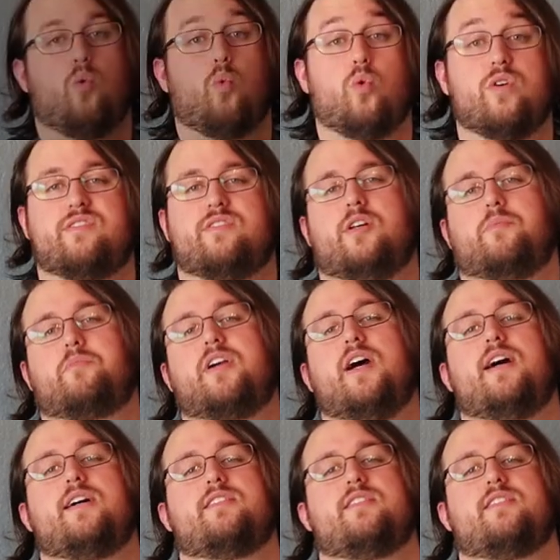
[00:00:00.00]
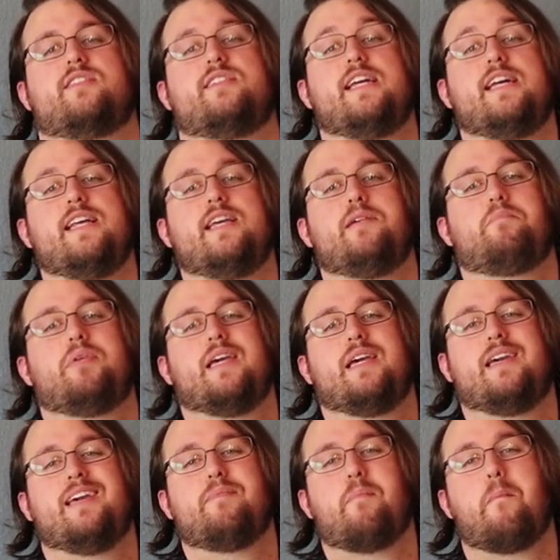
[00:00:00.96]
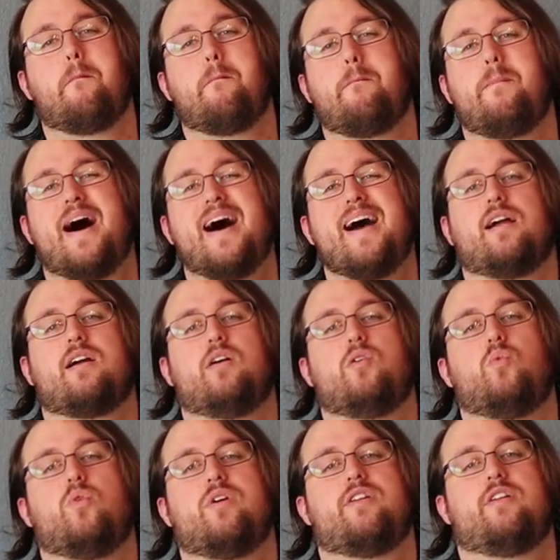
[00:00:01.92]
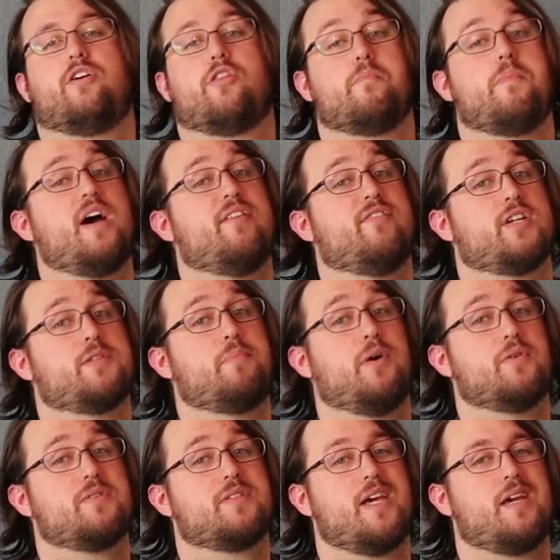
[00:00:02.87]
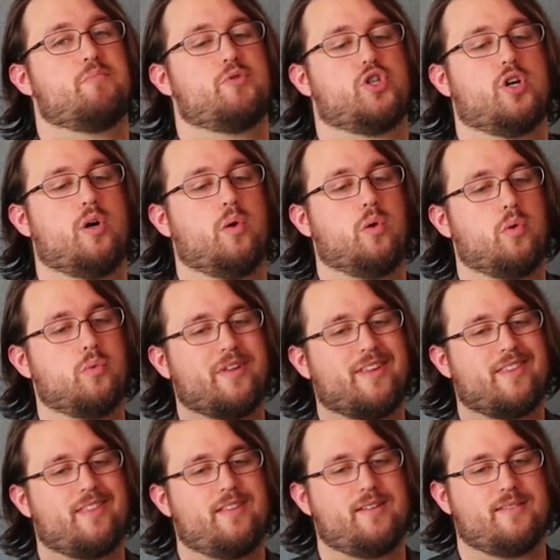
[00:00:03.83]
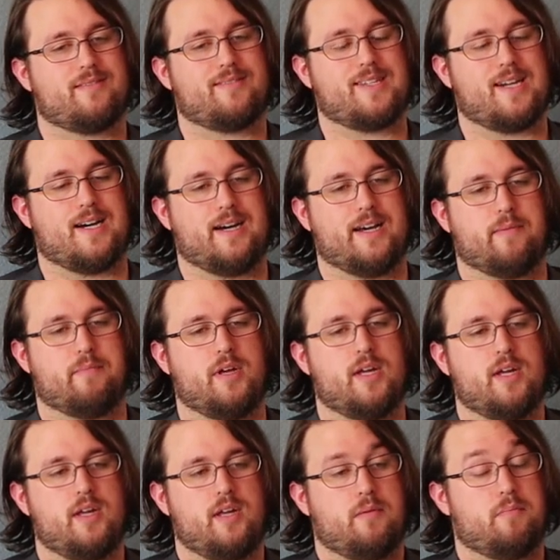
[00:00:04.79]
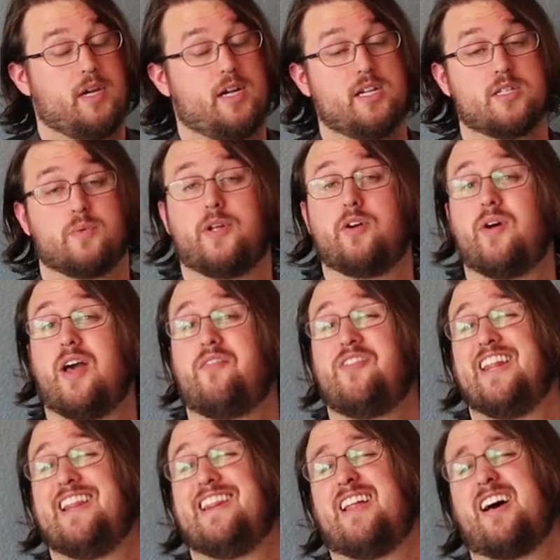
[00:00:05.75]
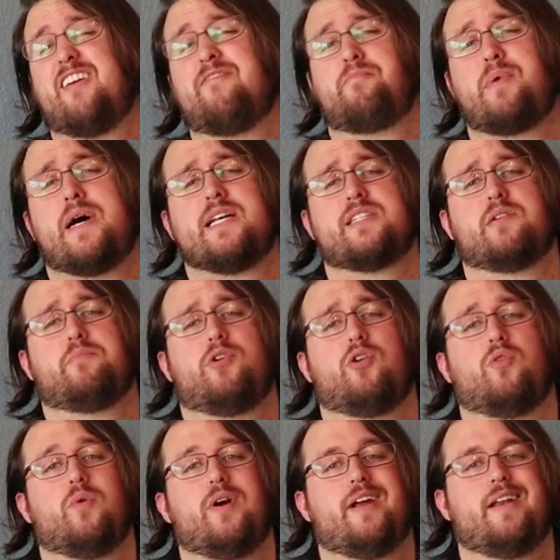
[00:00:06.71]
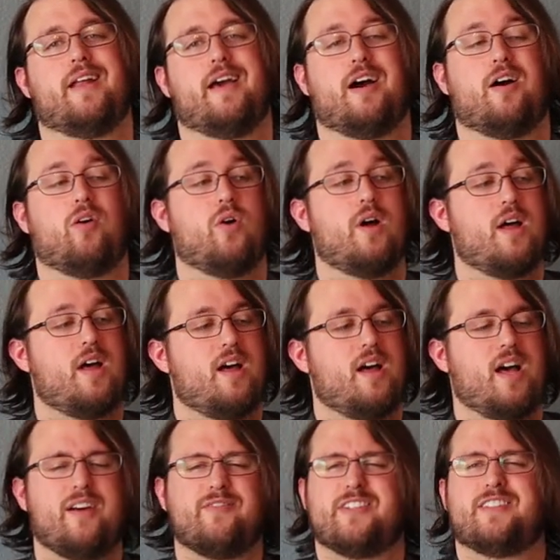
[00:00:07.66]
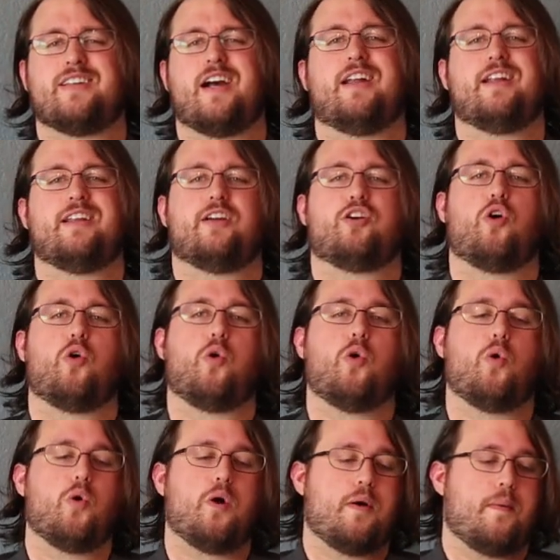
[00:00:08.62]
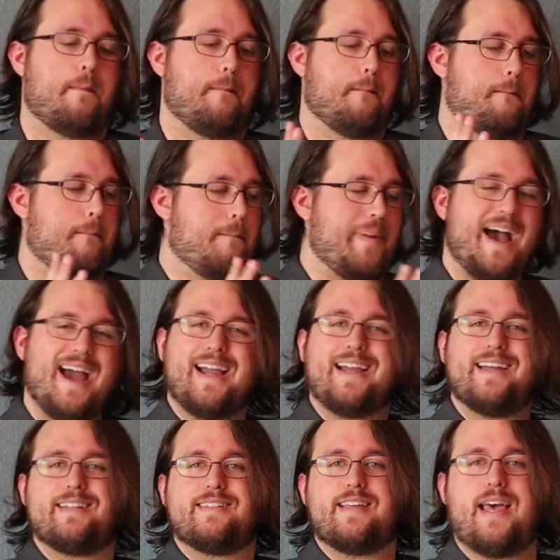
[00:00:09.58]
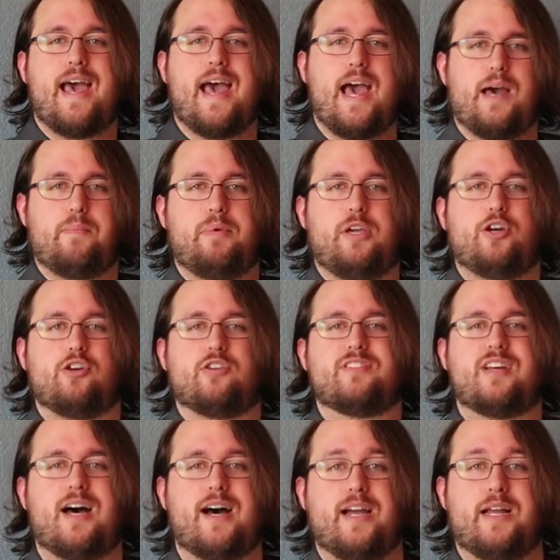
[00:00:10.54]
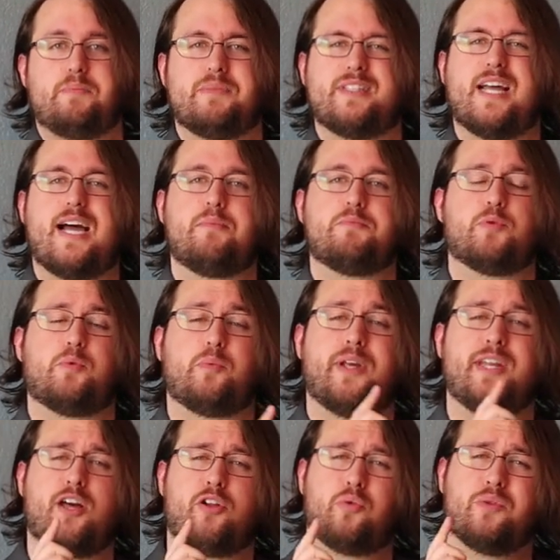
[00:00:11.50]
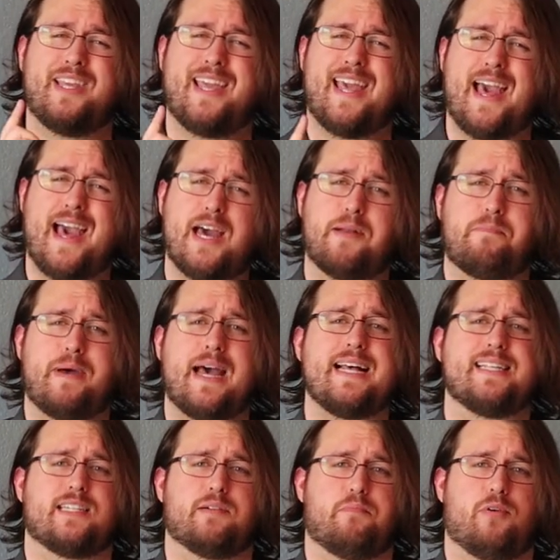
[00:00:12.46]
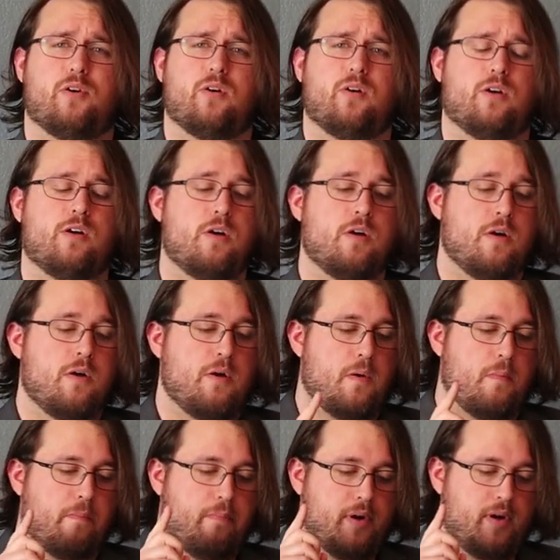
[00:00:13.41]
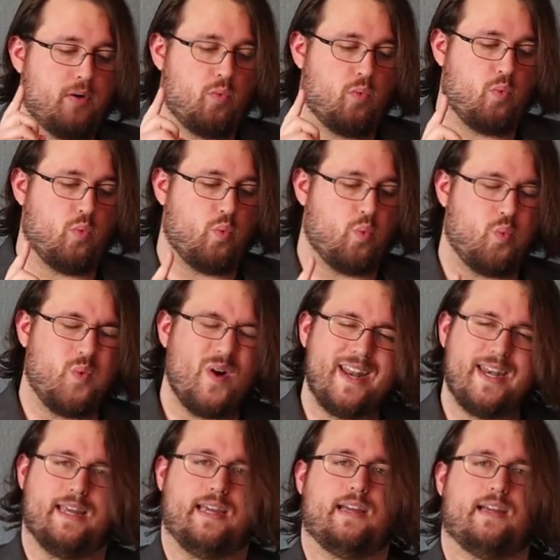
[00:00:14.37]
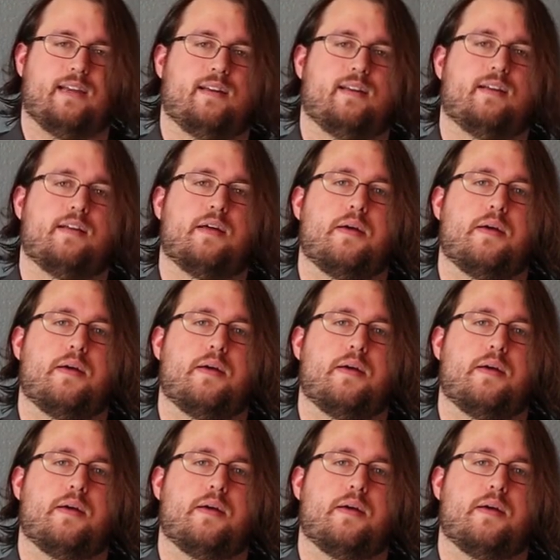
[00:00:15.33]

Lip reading: What's up, guys? It's DDP back with another Mavericks postgame show. Only this time, because we don't have any live basketball right now, I've decided to go back to happier times. Times when we not only had basketball, but winning